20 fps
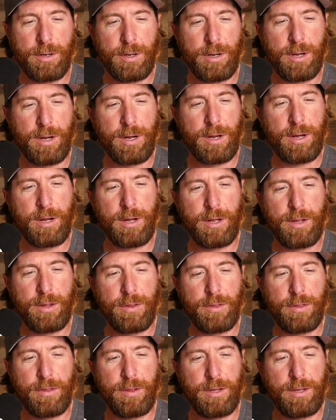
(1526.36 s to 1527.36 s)

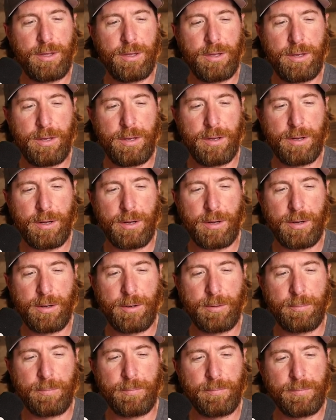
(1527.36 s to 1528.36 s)
the
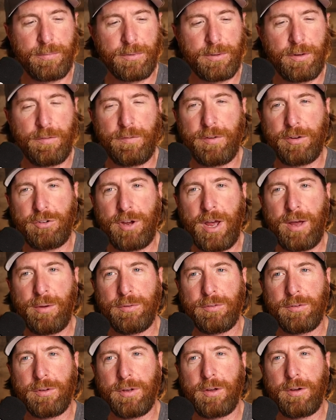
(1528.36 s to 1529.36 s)
fish
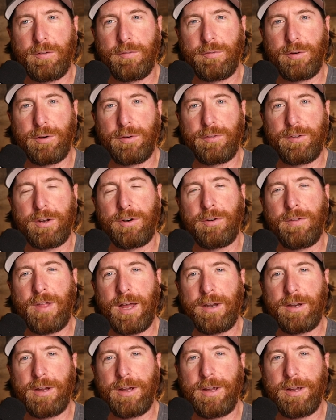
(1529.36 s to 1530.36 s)
house for dinner
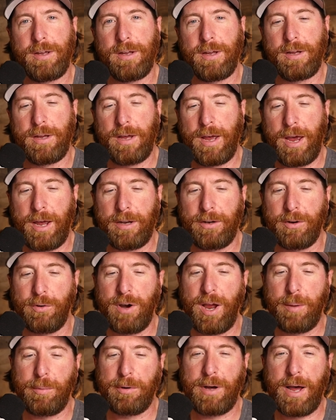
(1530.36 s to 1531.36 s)
that night. I had to
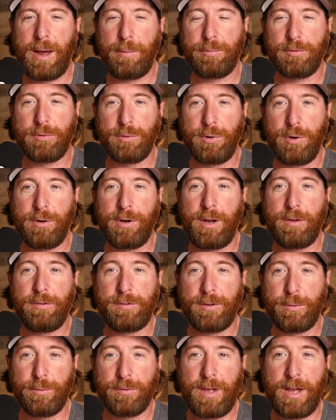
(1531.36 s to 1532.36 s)
grab a lobster roll, and
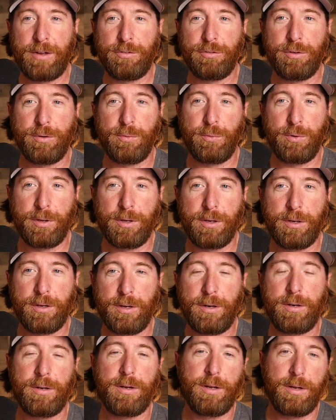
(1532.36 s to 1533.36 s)
it was actually really
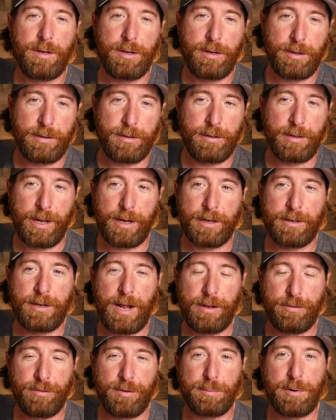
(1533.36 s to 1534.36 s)
good. Like,
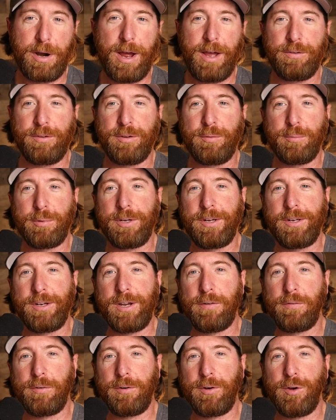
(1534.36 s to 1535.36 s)
not surprising, but you
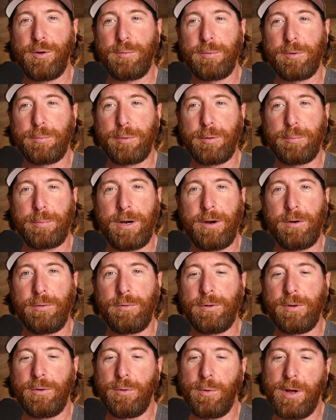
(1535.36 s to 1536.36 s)
never know. But prepared
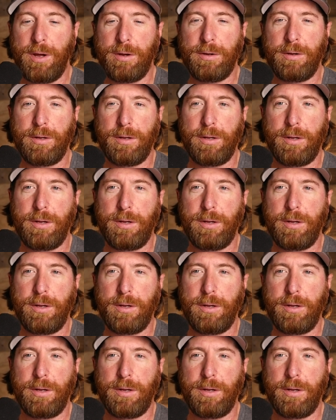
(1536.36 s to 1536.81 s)
really well.